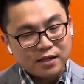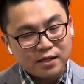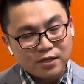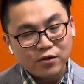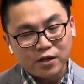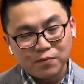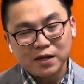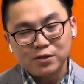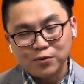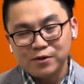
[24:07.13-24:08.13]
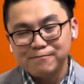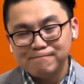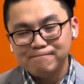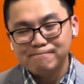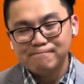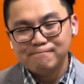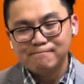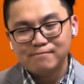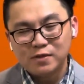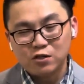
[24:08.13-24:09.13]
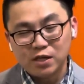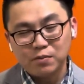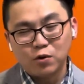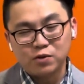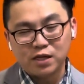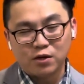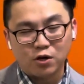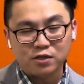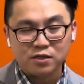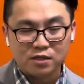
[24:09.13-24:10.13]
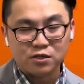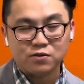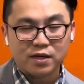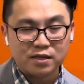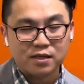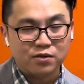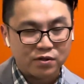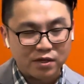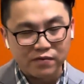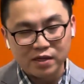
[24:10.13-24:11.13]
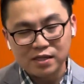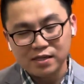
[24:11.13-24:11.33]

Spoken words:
And so help us, Lord, to keep holding on to the strength that you give us,